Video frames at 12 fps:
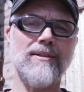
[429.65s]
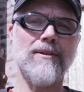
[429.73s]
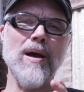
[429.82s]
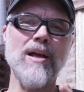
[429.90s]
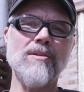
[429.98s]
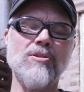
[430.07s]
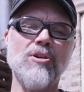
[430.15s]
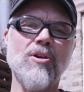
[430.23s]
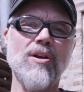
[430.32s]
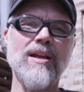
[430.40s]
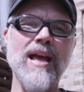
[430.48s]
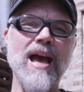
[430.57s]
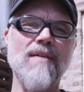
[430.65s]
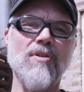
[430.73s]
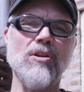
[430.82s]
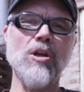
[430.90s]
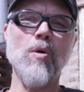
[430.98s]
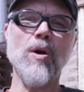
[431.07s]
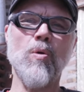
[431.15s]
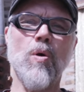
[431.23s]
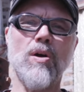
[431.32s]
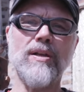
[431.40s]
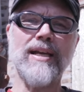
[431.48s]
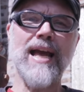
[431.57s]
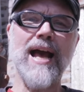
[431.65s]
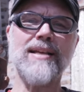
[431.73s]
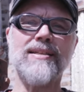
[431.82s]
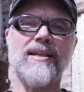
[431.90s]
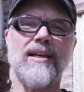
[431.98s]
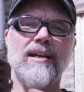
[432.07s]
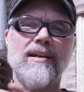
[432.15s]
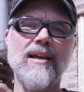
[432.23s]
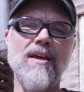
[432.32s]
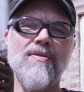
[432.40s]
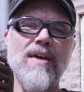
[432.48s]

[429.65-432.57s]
but you're going to have a lower quality casting